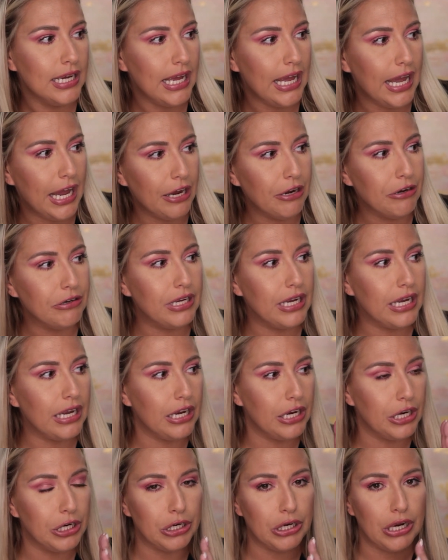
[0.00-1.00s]
hair
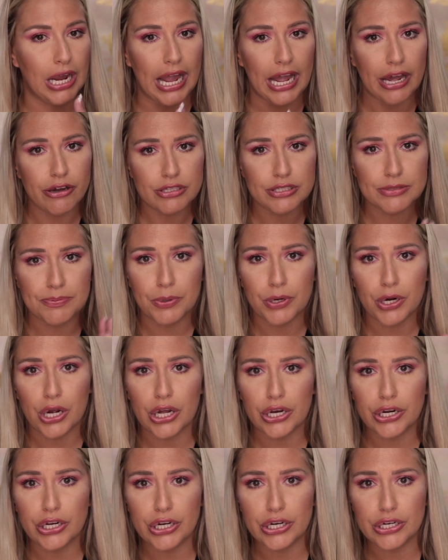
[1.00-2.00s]
care, house
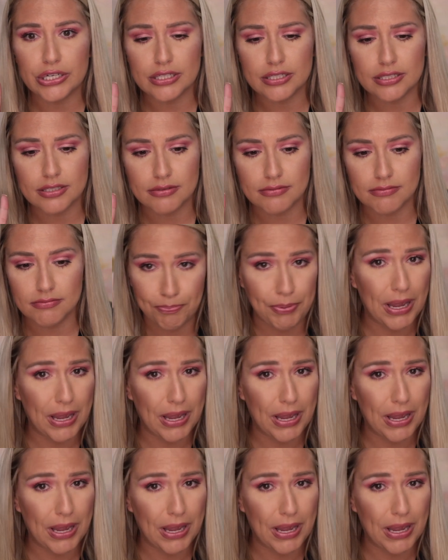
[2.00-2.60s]
products,